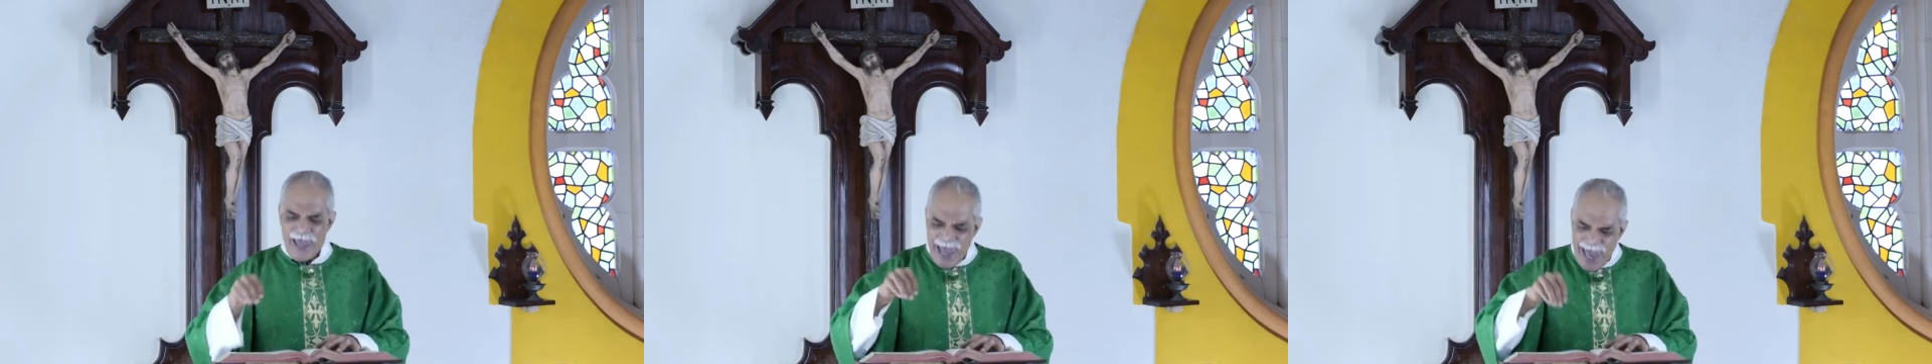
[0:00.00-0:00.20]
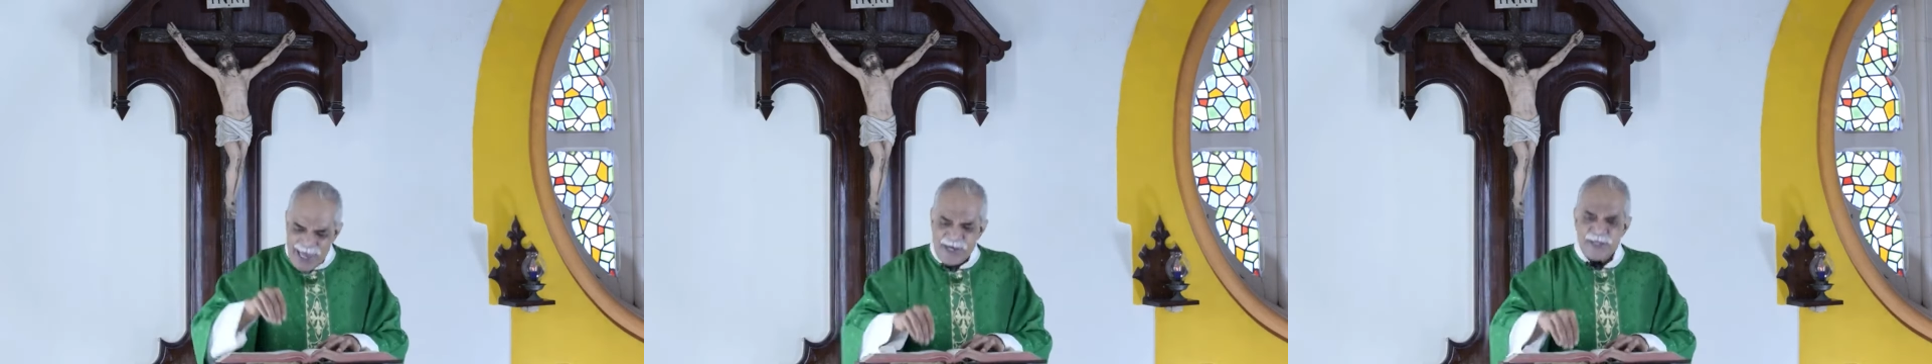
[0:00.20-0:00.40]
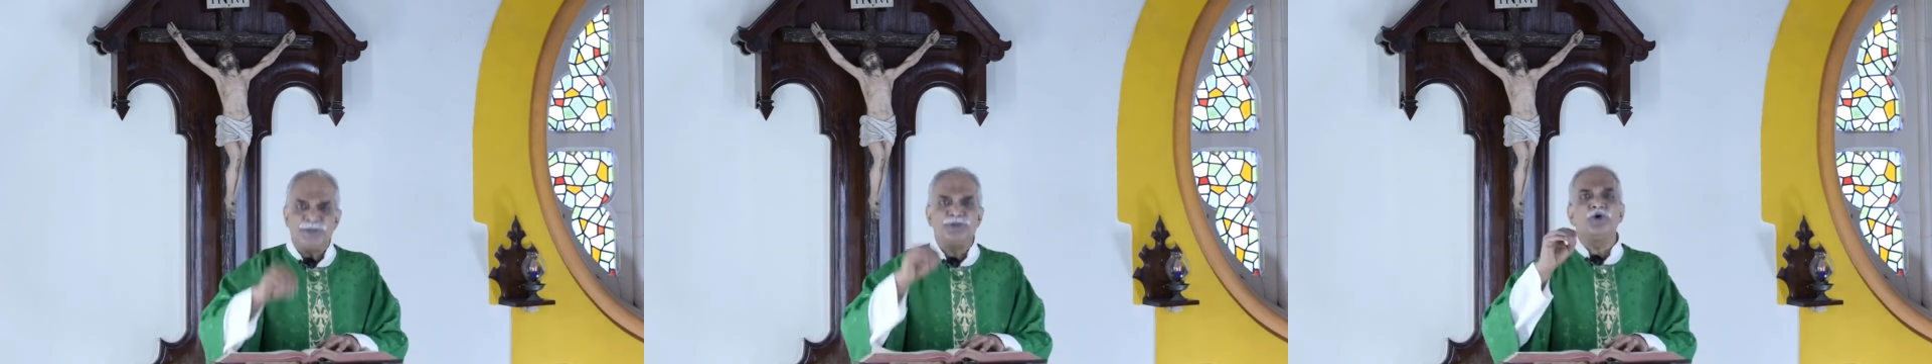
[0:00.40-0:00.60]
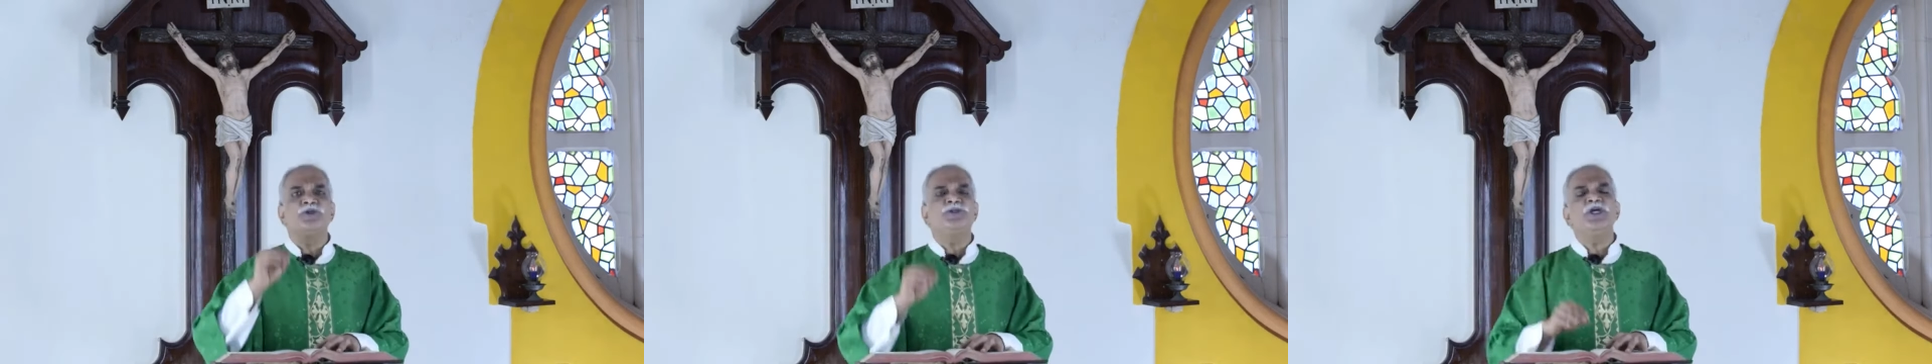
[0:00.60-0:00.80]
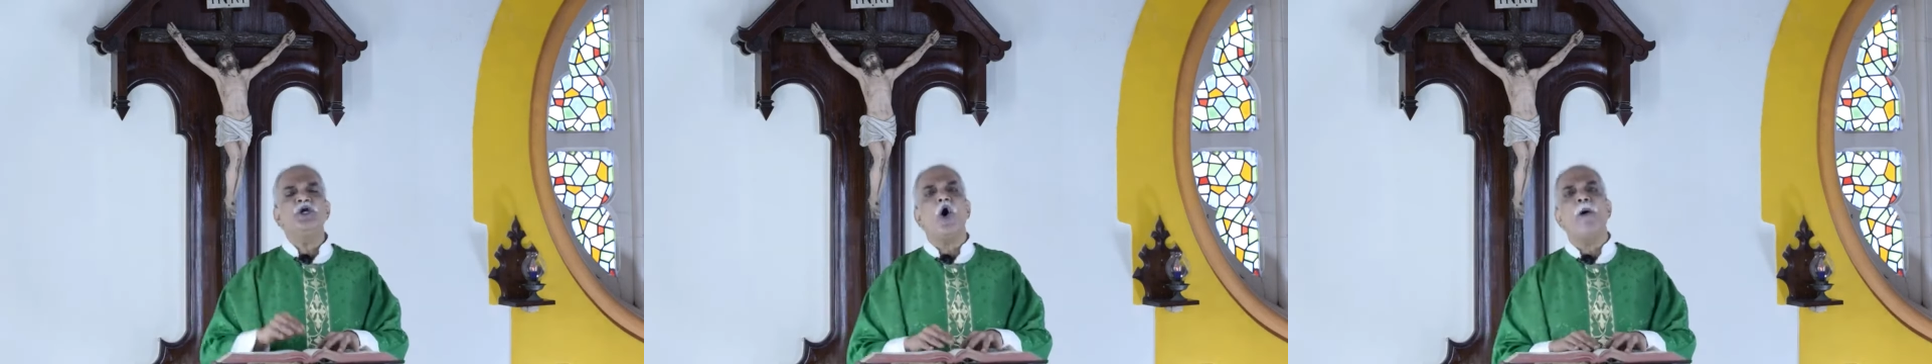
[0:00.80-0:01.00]
Herod
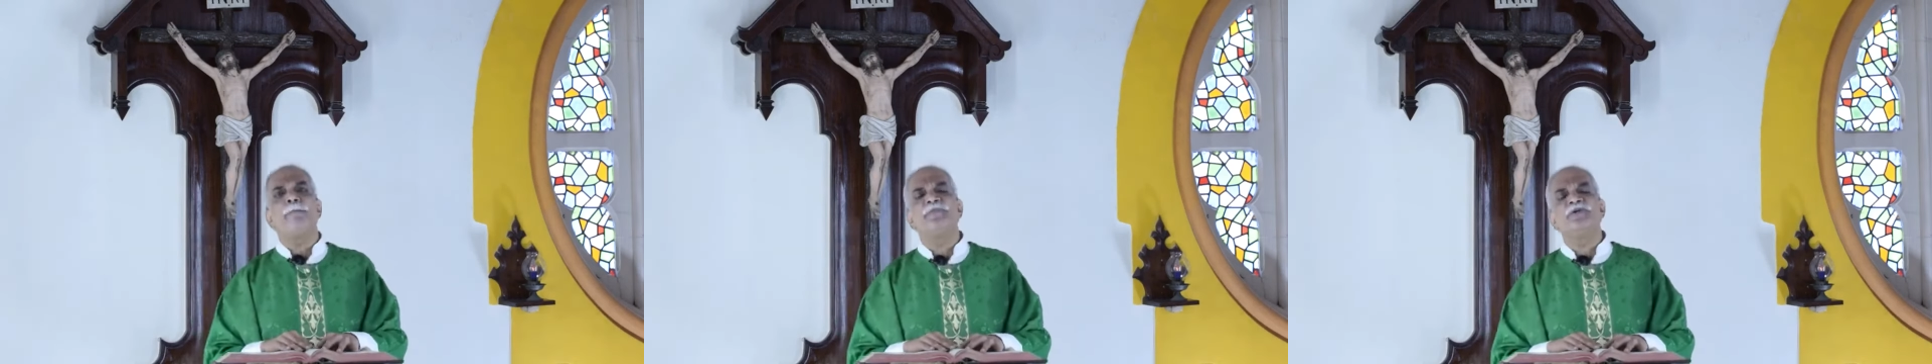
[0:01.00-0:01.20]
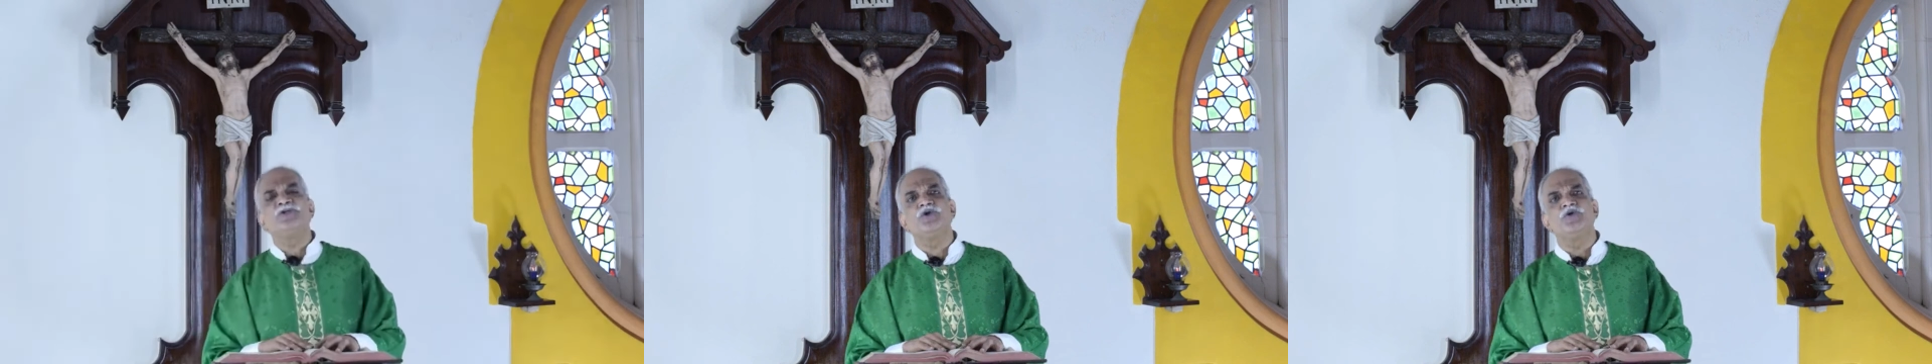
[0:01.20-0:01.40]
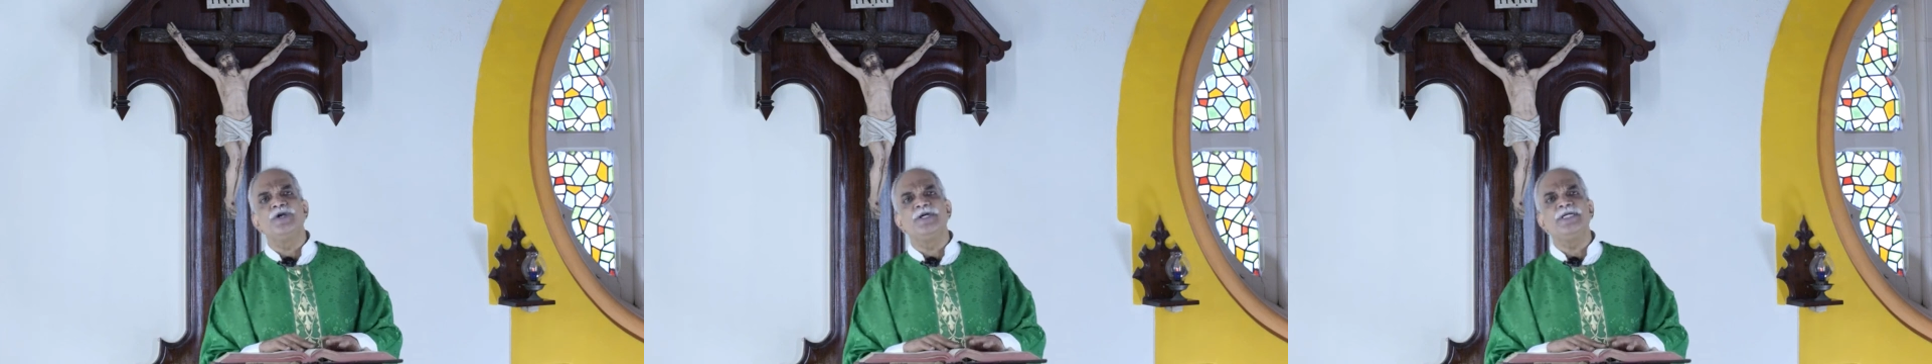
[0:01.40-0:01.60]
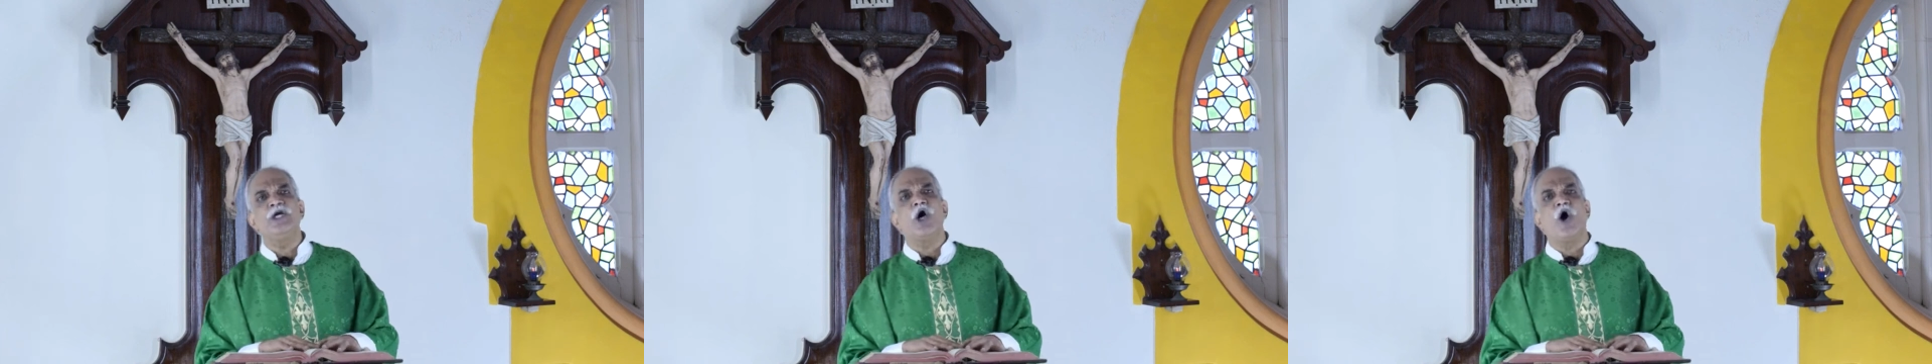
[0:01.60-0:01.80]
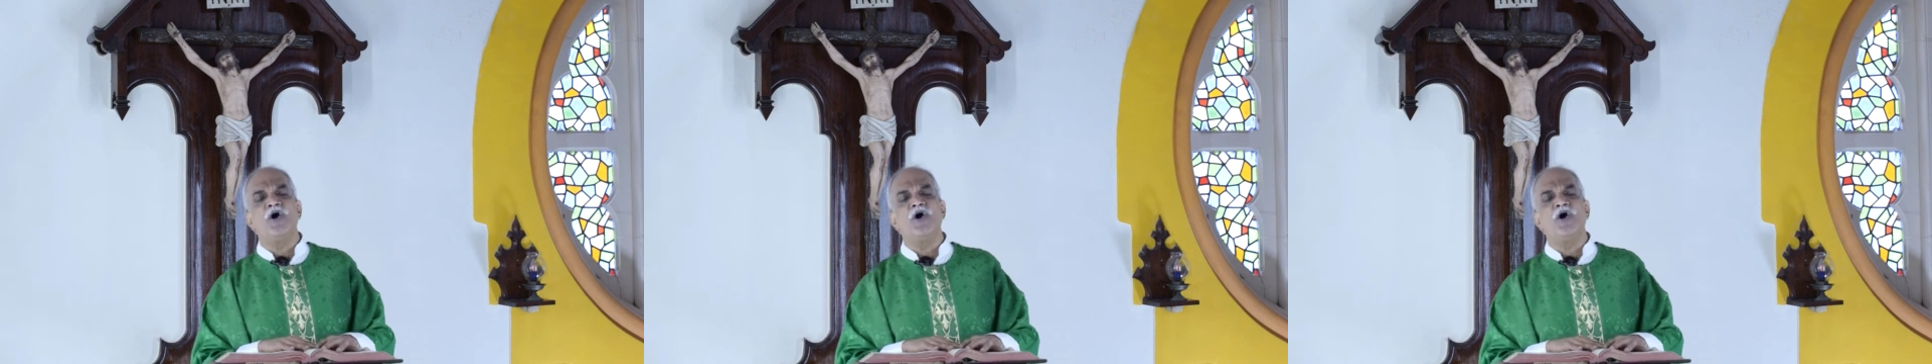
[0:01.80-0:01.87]
took the opportunity